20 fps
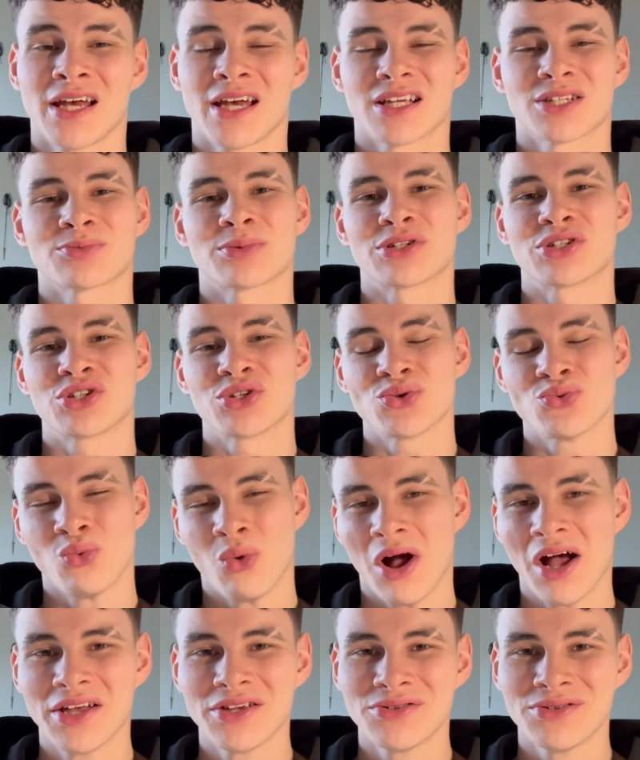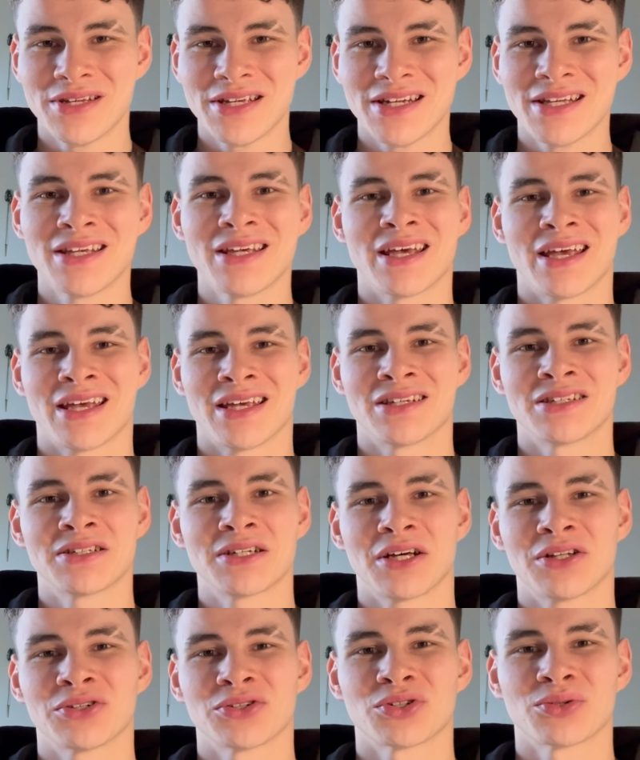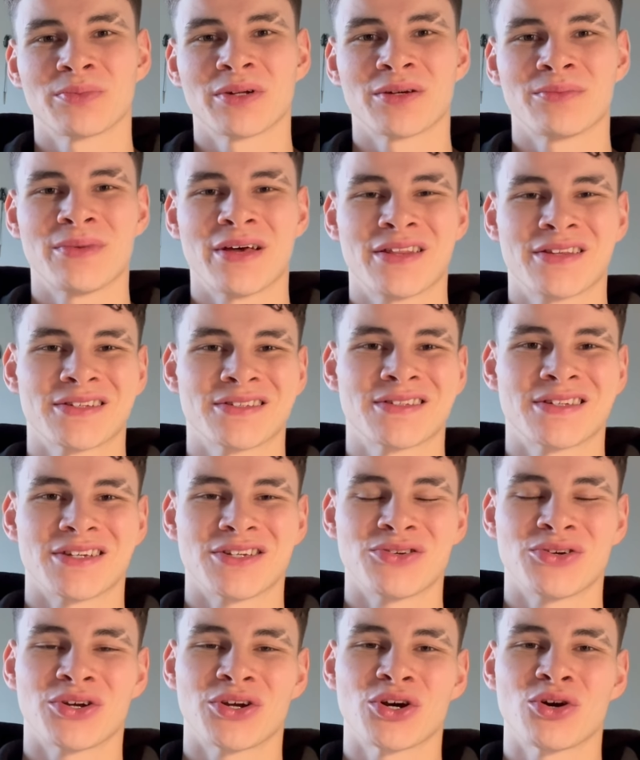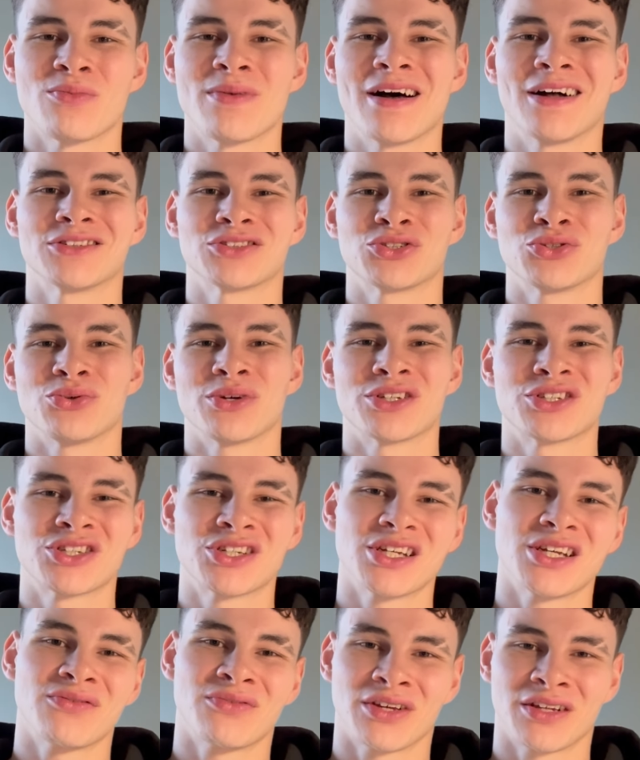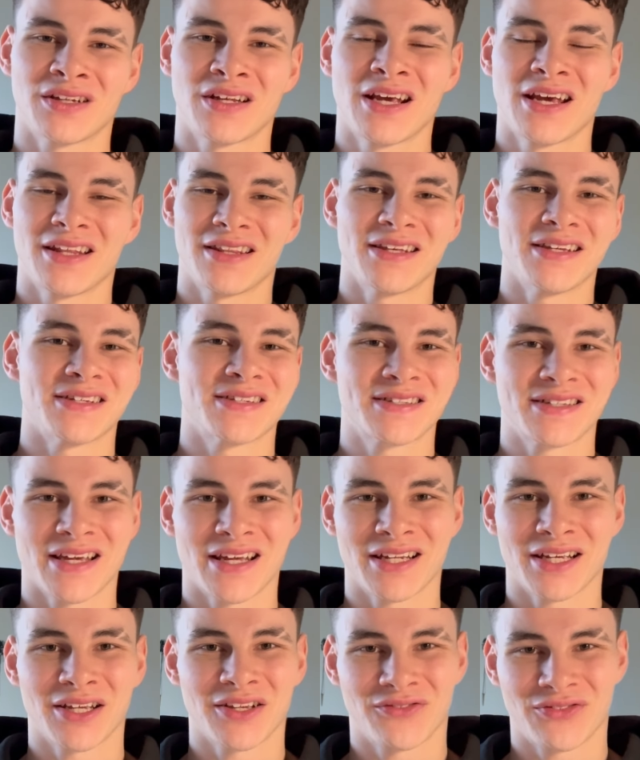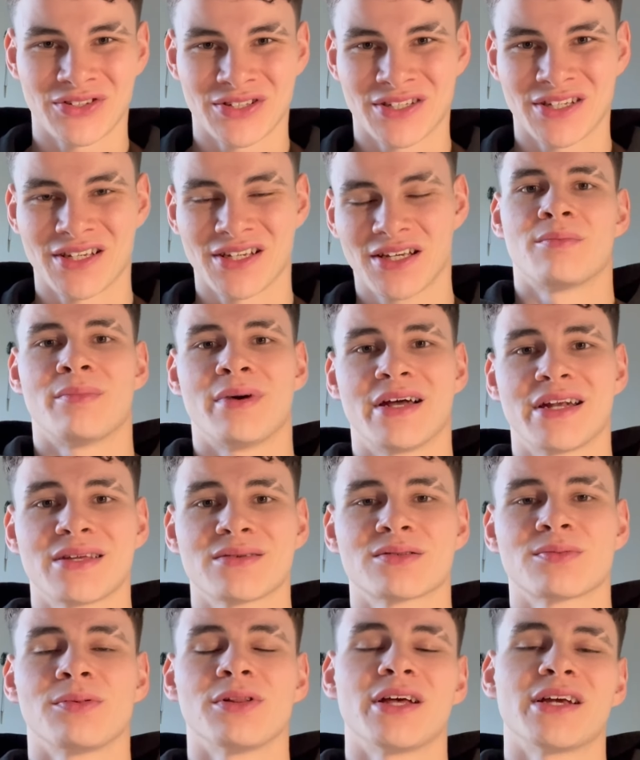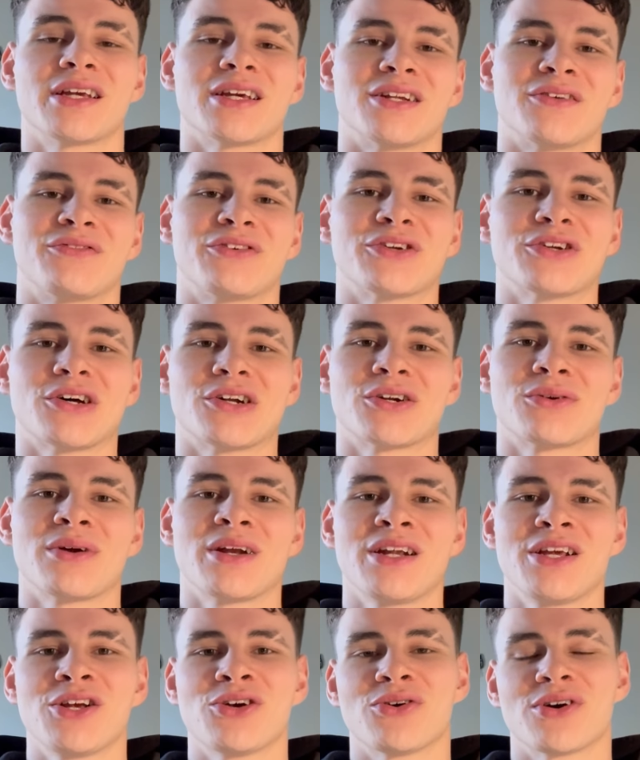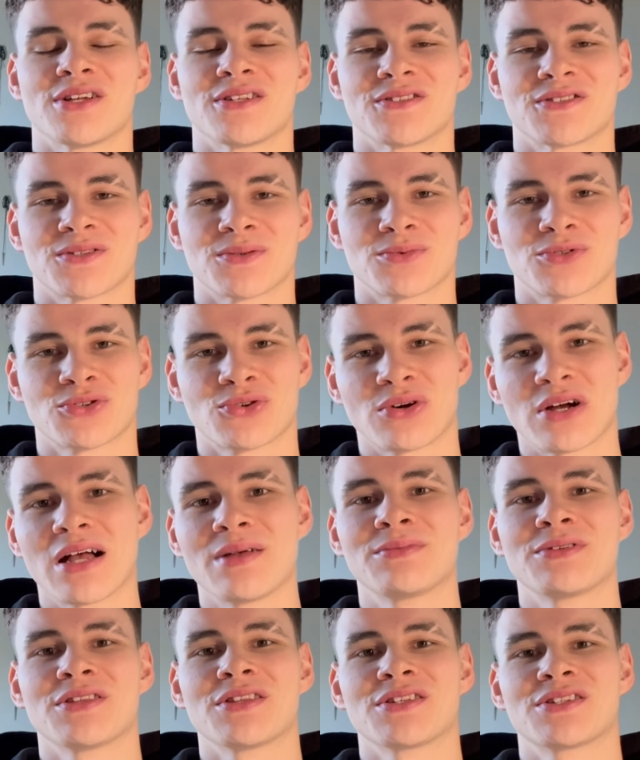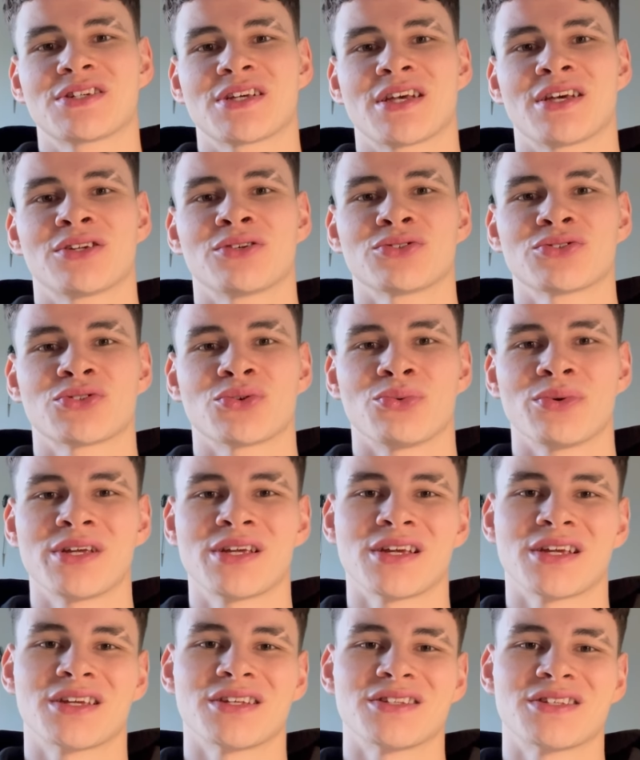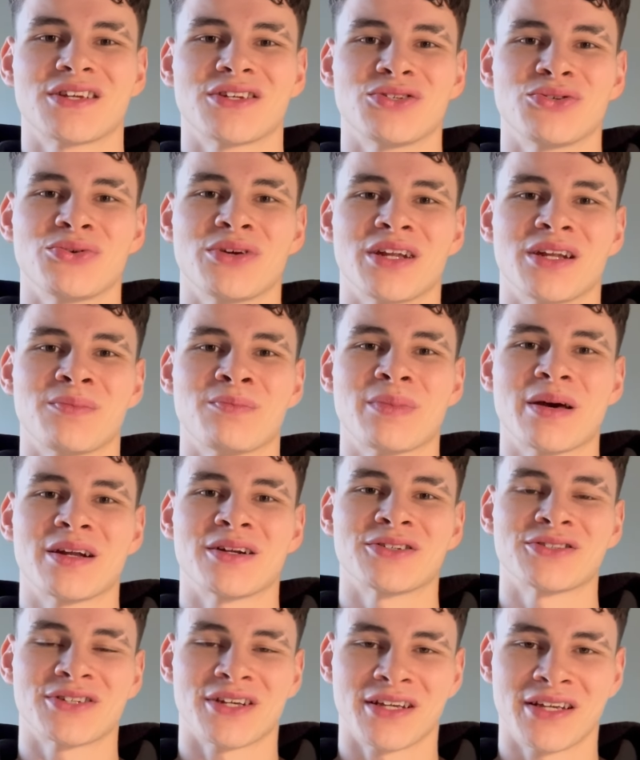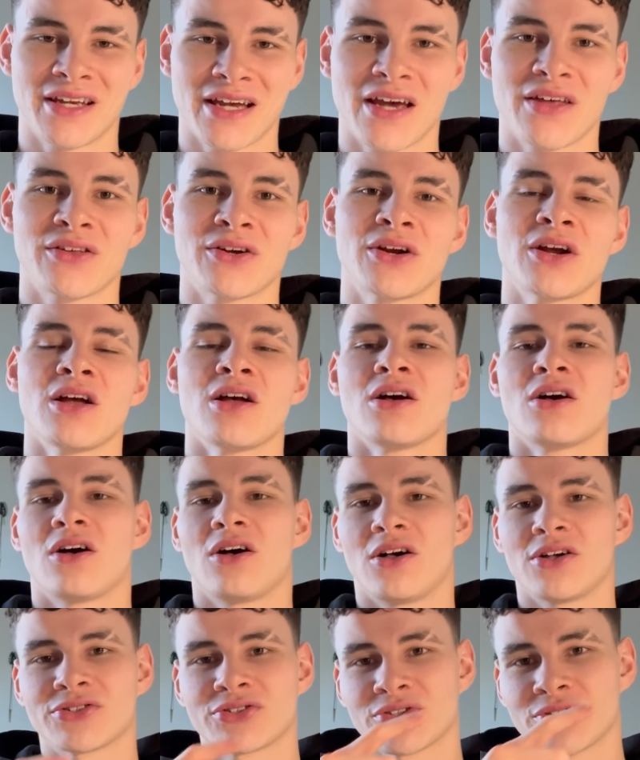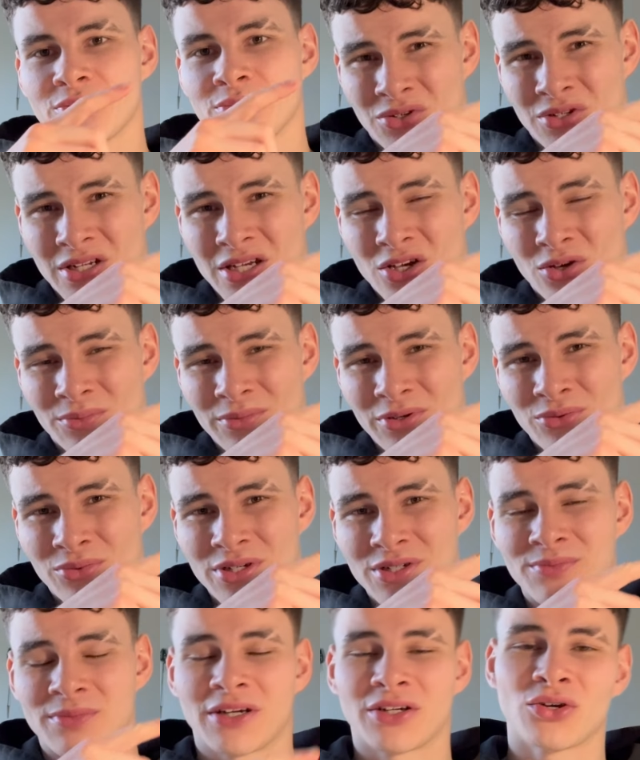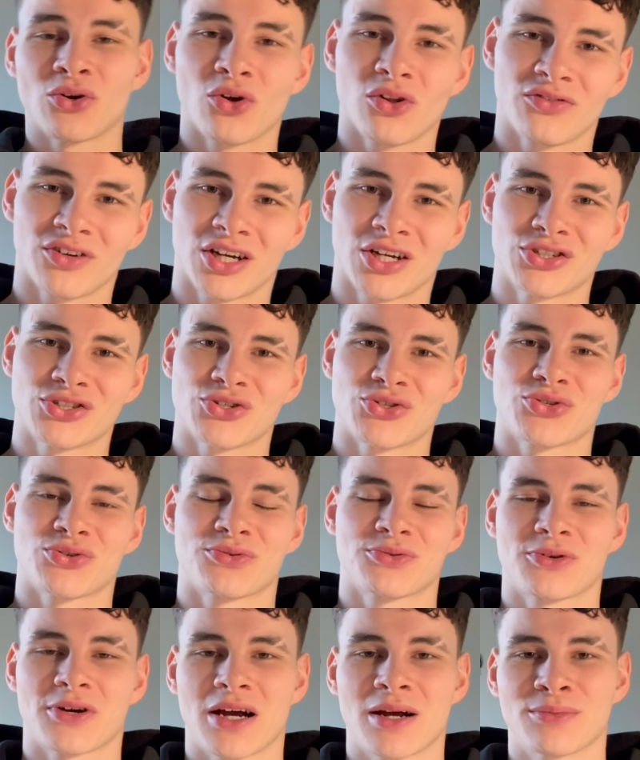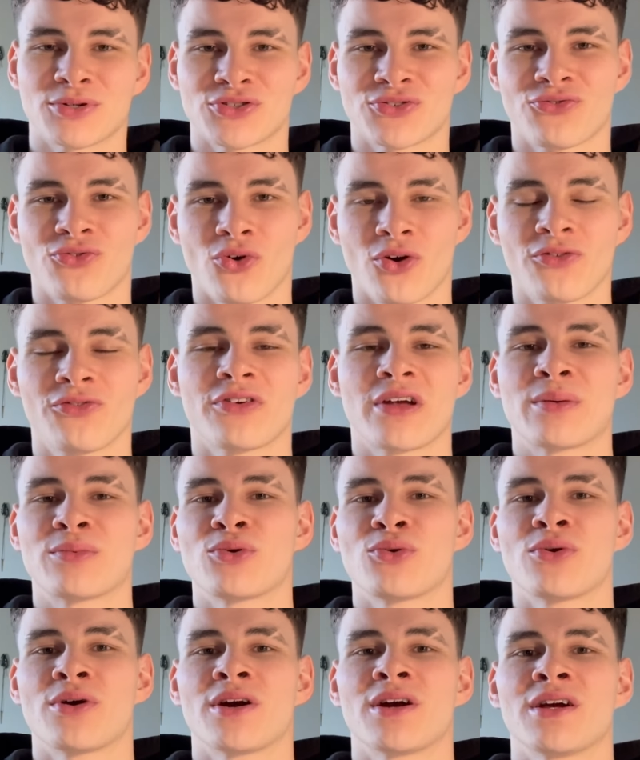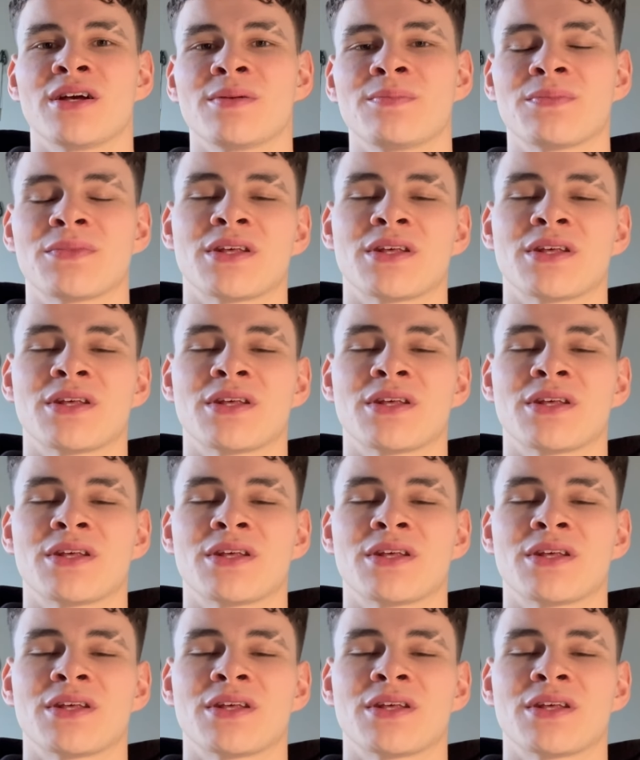explain to you why you need it and a little bit of methods that you can go about to achieving the aesthetic physique. My name is Blake, and if you're not already, go ahead and subscribe to the channel so we can continue getting better together. Also, can help me reach my goal of 100 subscribers for February.